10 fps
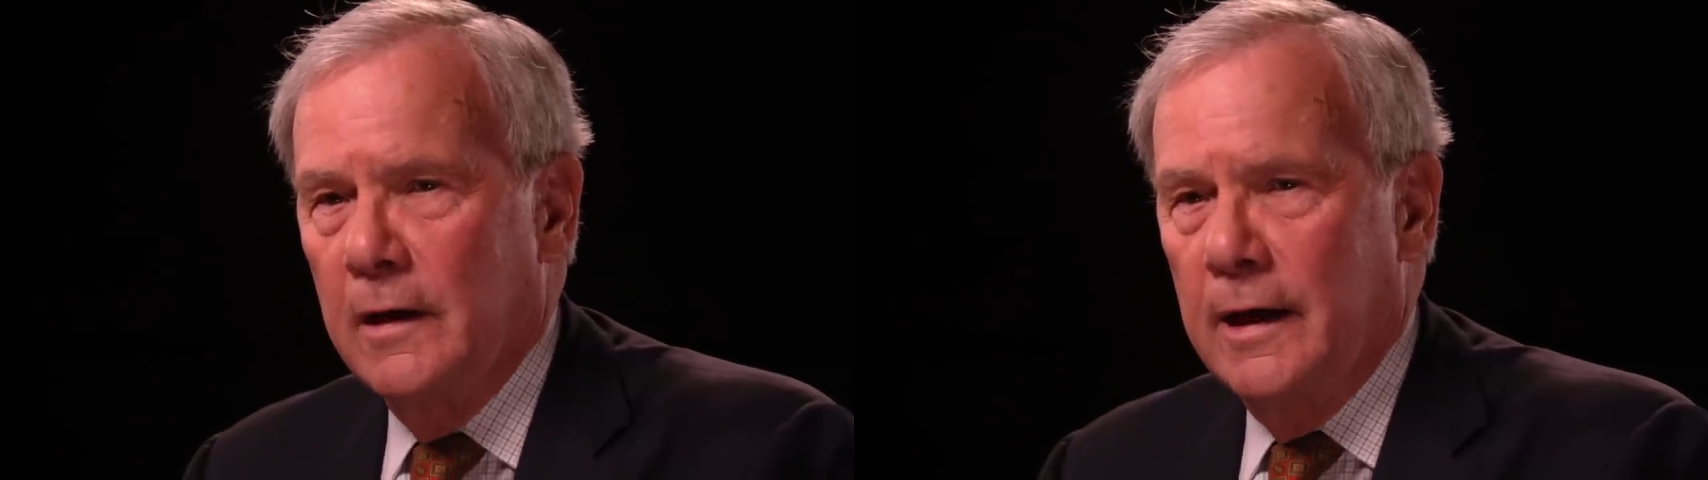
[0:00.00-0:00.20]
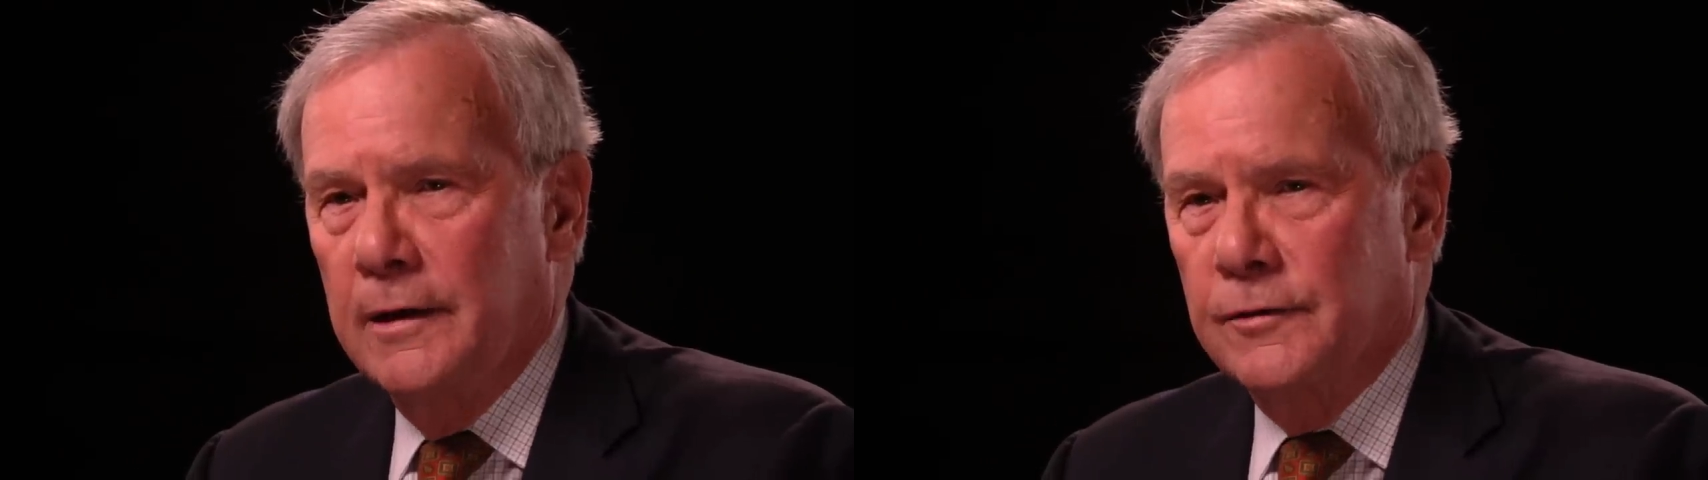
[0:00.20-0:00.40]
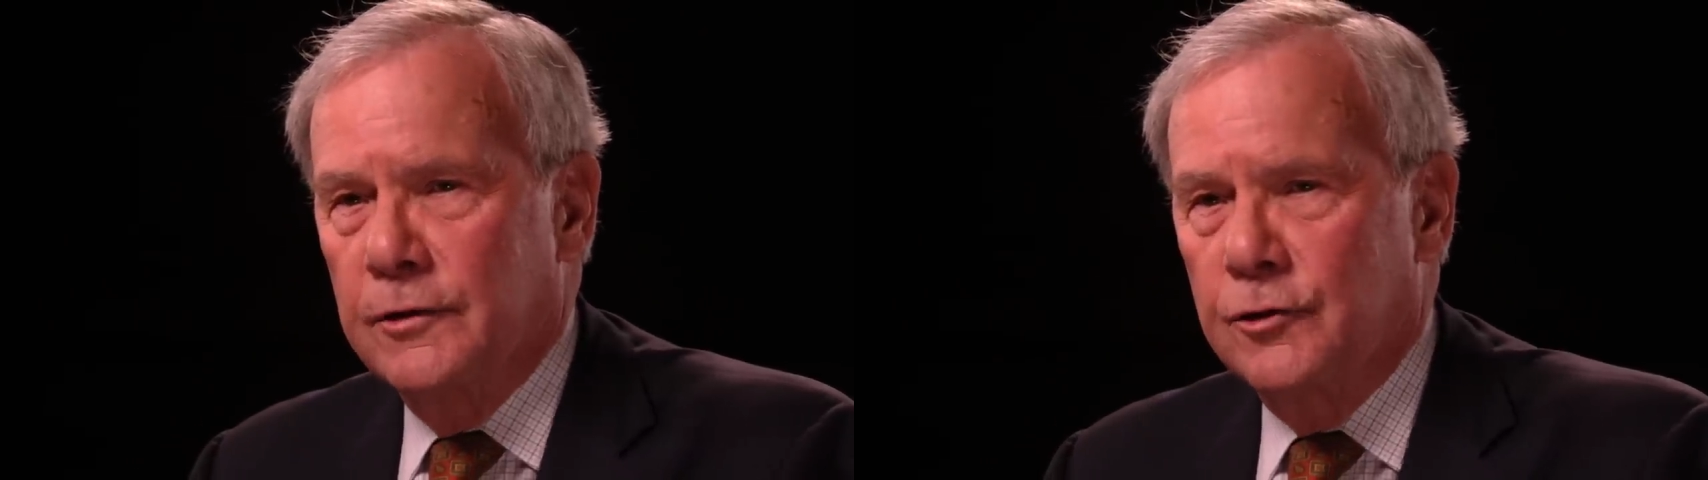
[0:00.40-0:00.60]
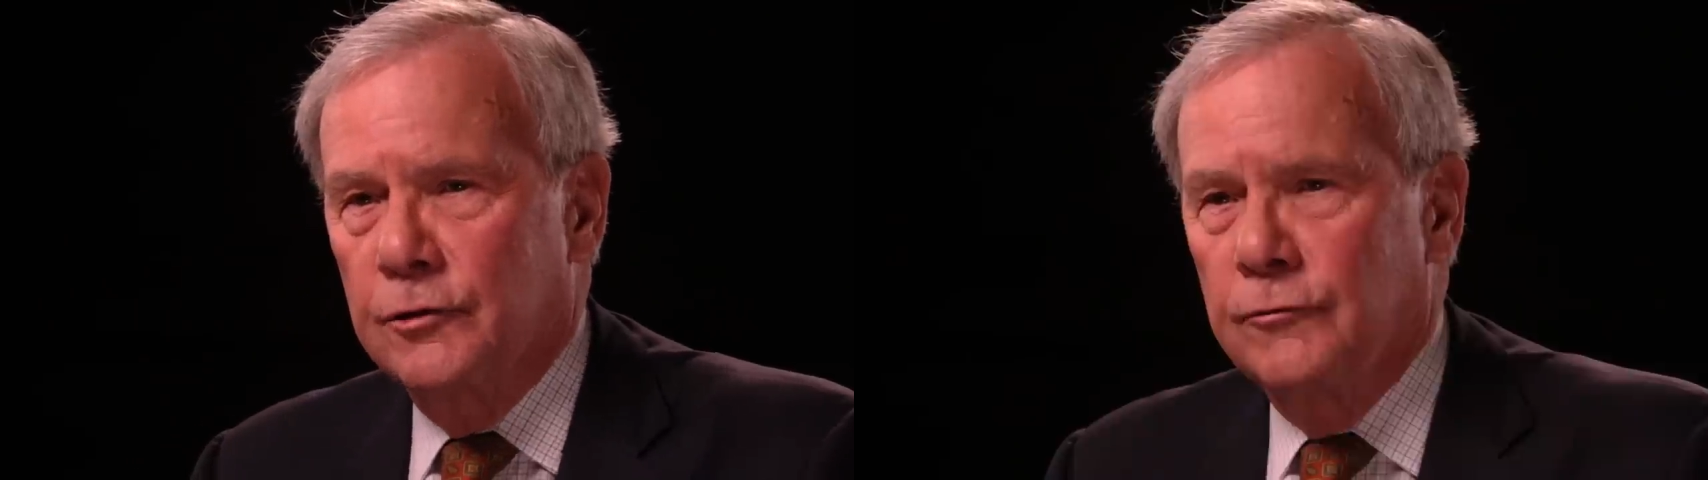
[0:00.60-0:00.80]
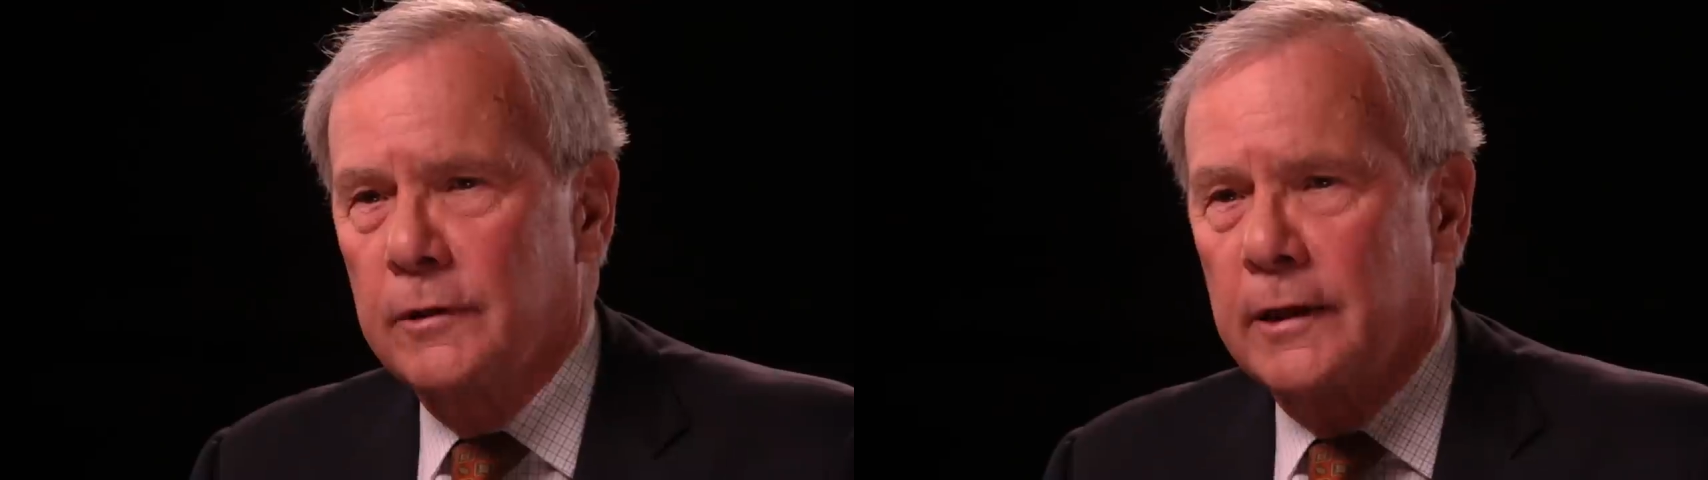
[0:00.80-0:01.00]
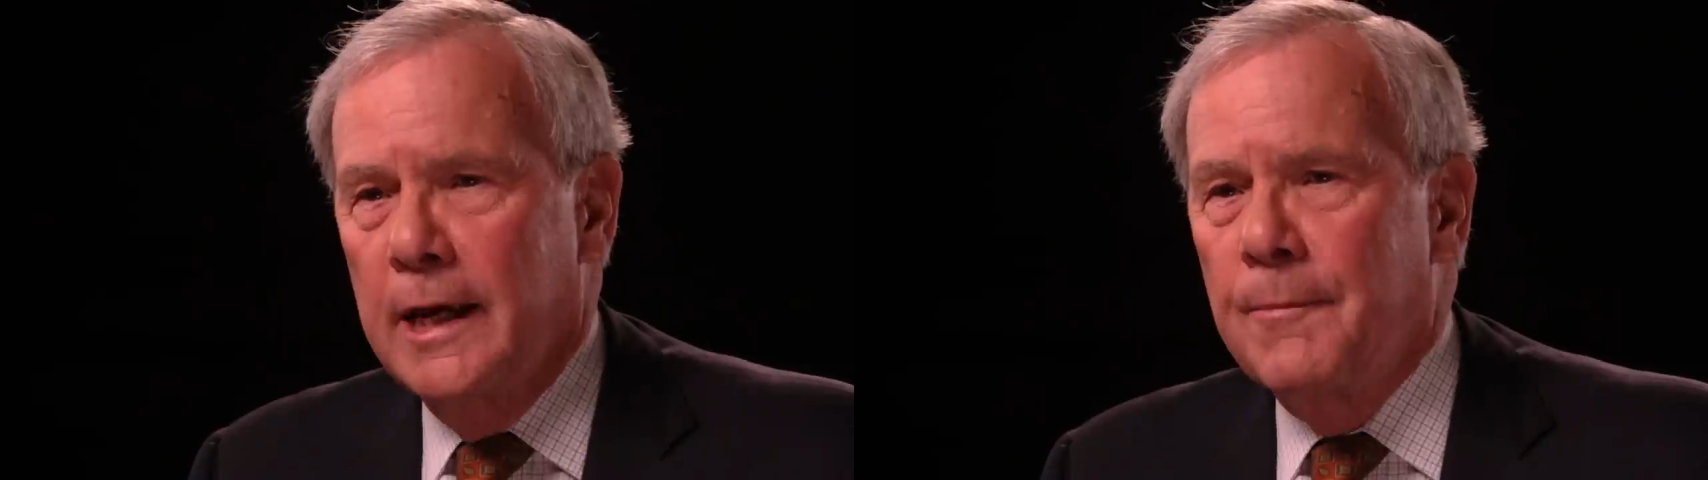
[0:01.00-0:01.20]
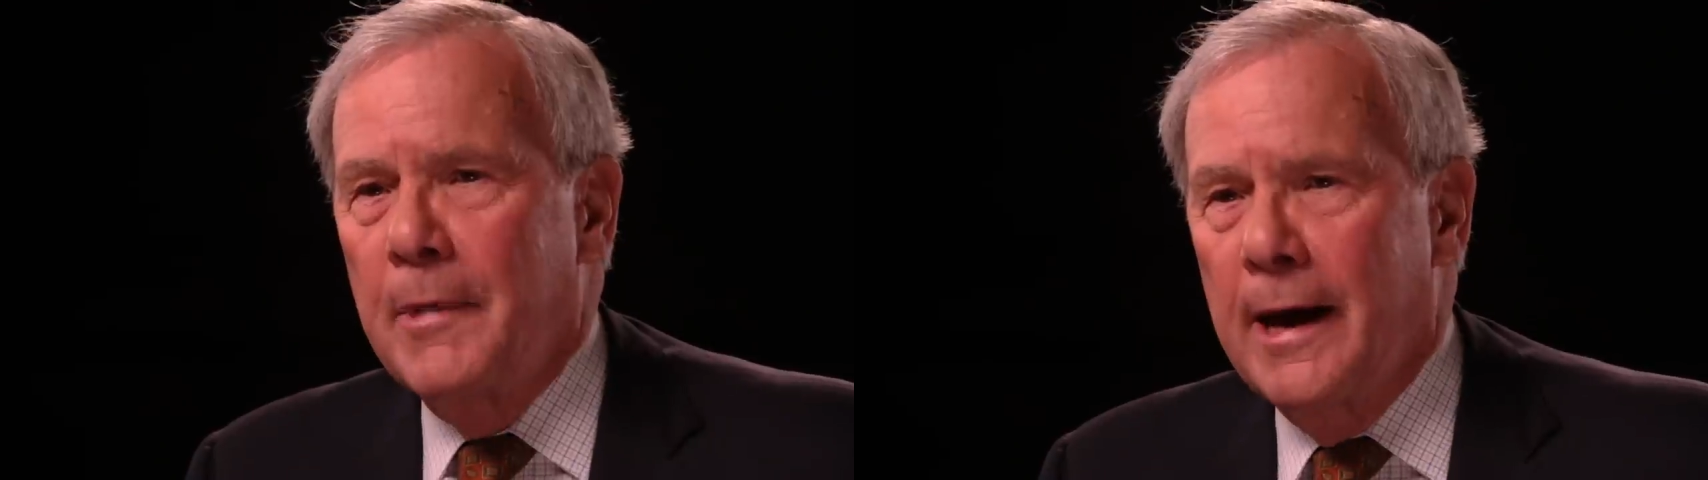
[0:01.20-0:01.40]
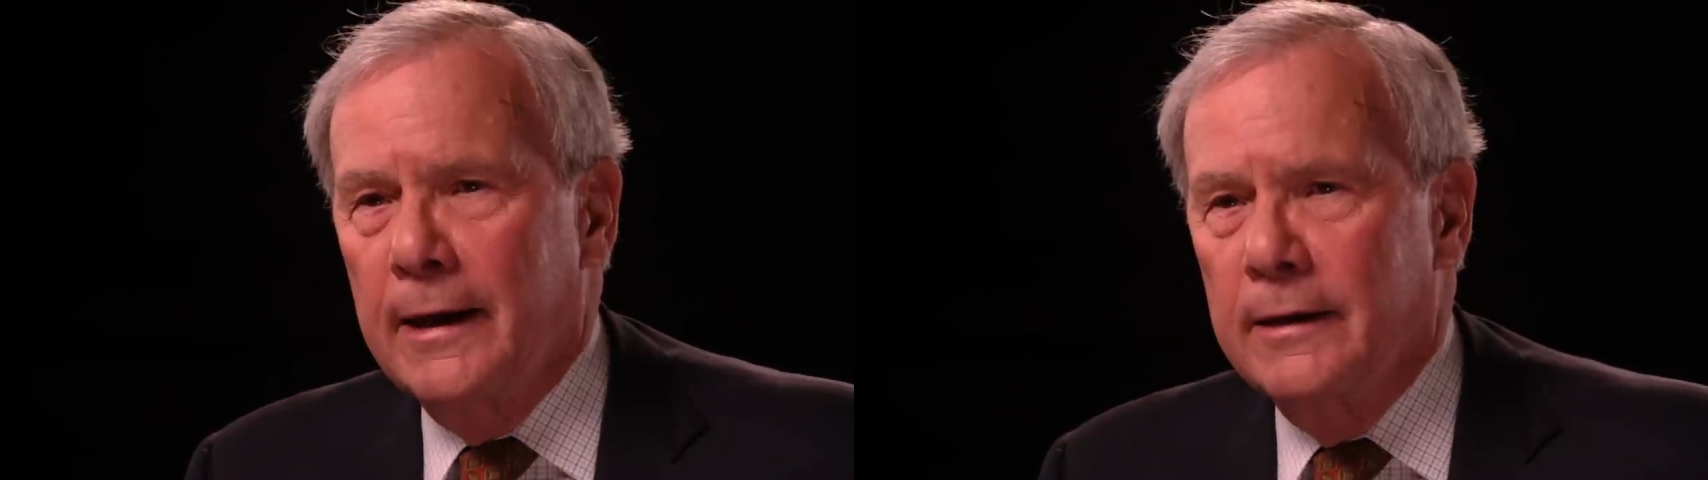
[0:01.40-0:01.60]
And as the children came
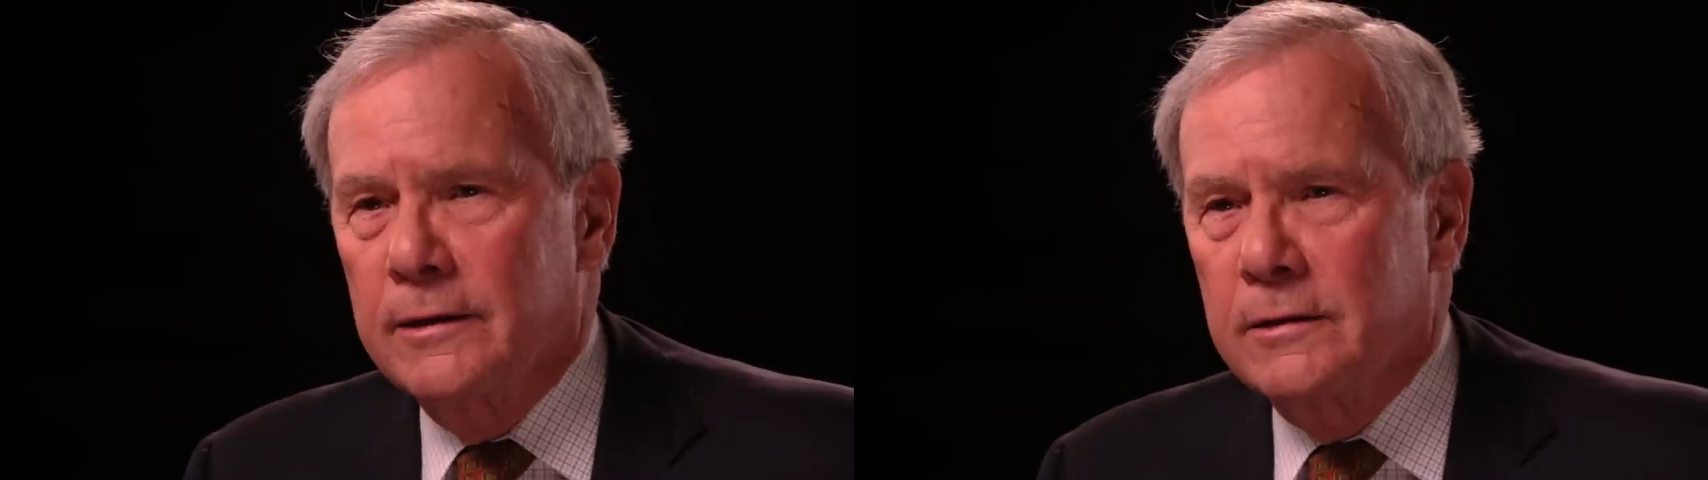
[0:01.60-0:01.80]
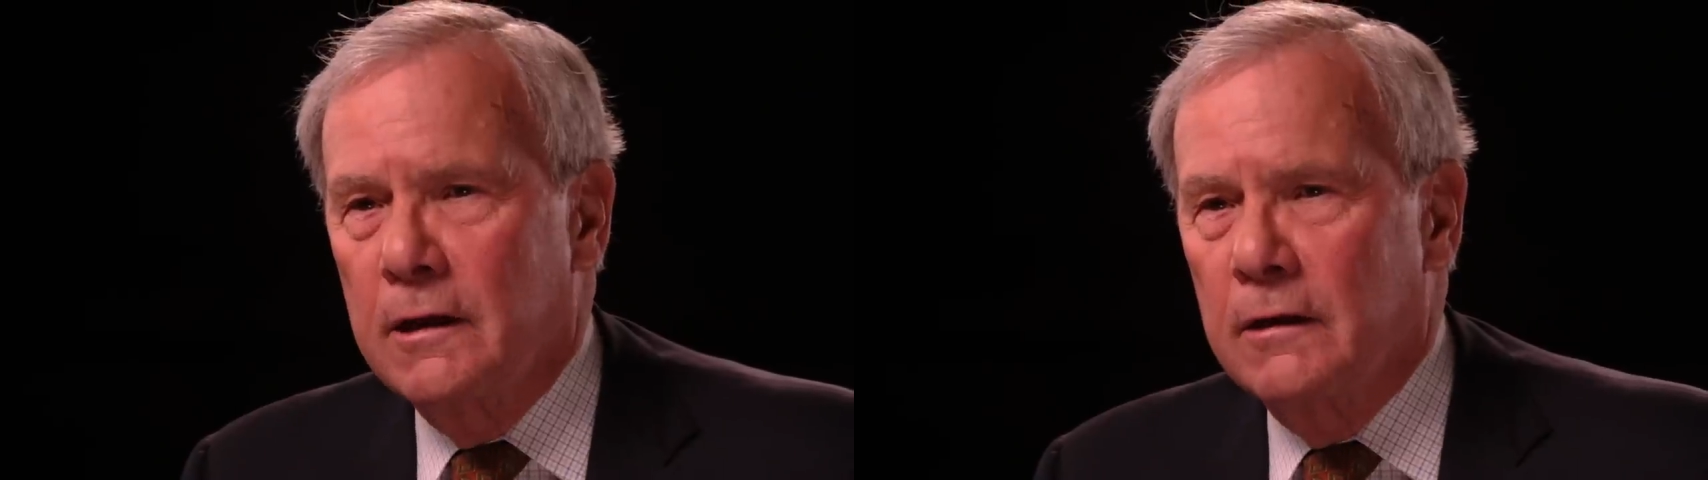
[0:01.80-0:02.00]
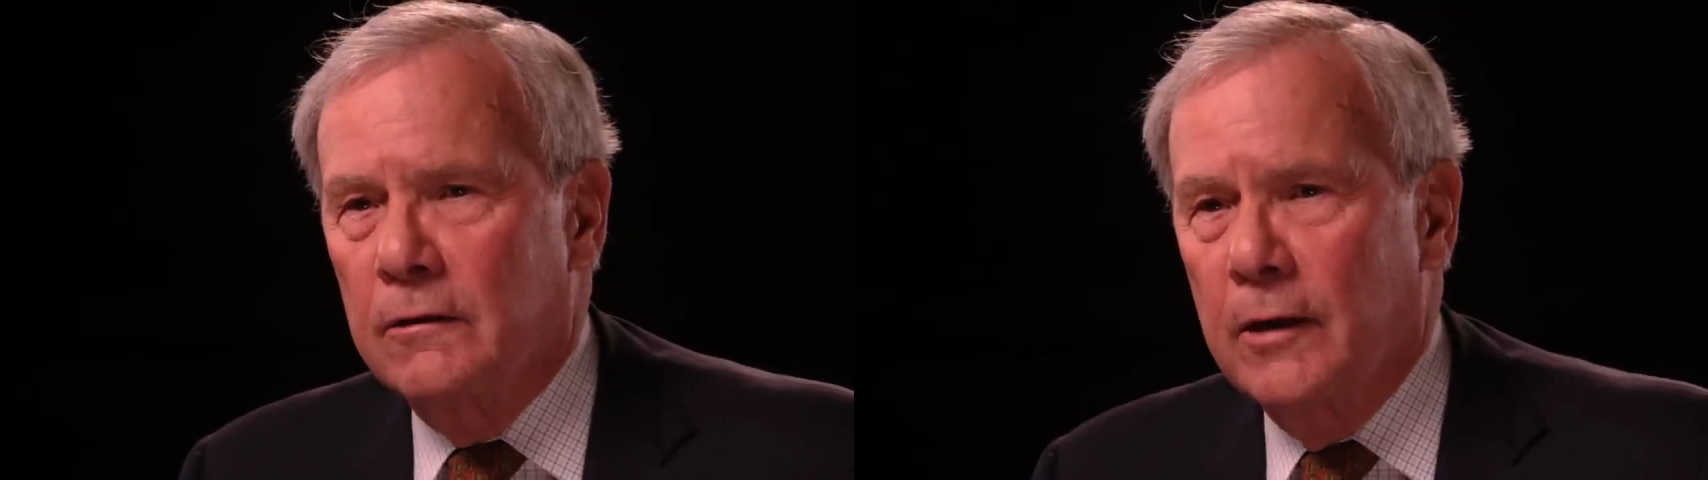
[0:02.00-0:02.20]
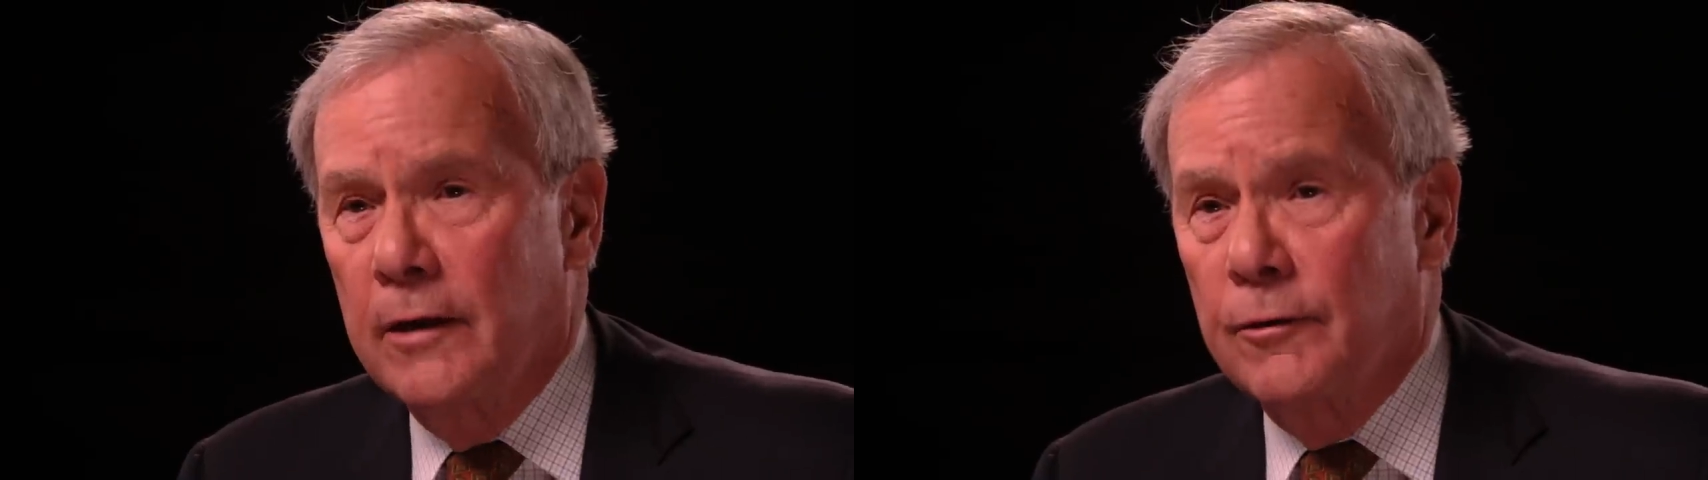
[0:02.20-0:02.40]
back into Stalingrad,